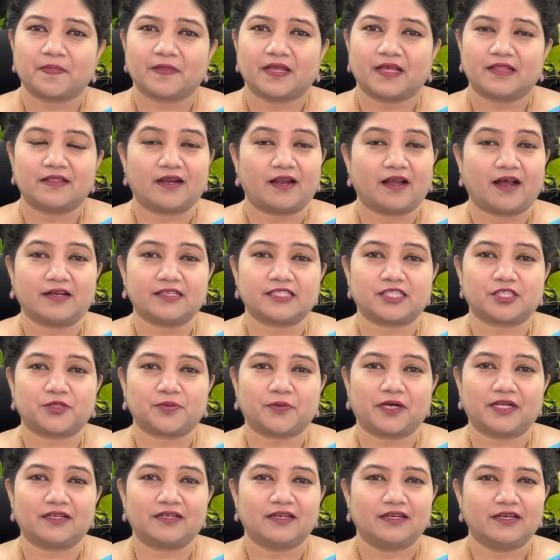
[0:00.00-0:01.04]
The last
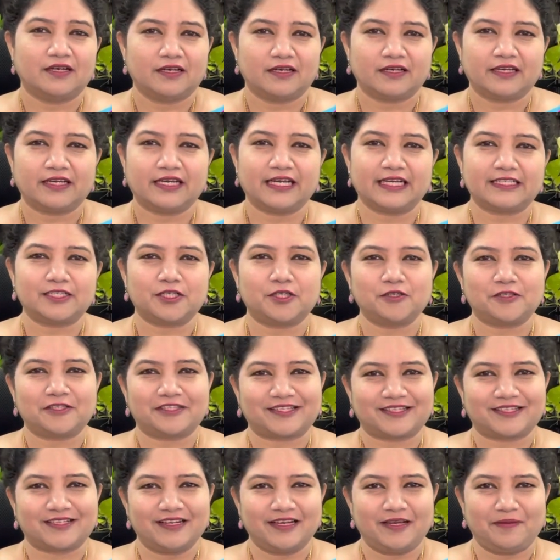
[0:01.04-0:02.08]
one, get good
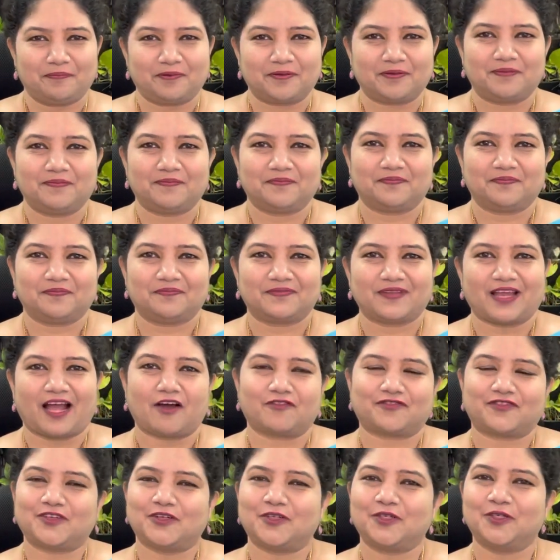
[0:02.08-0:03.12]
sleep
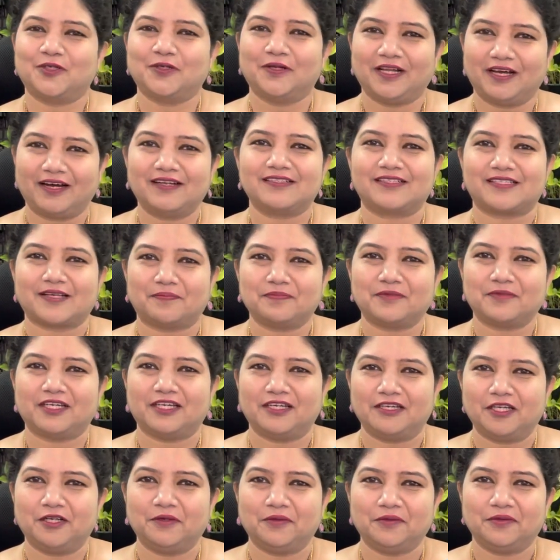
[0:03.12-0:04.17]
after you learn something
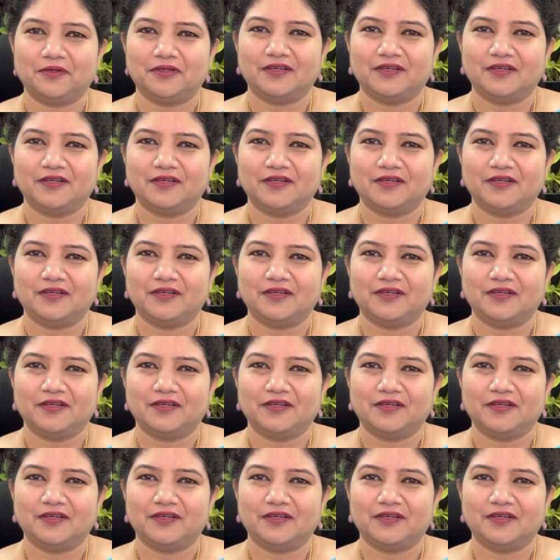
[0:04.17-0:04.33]
new.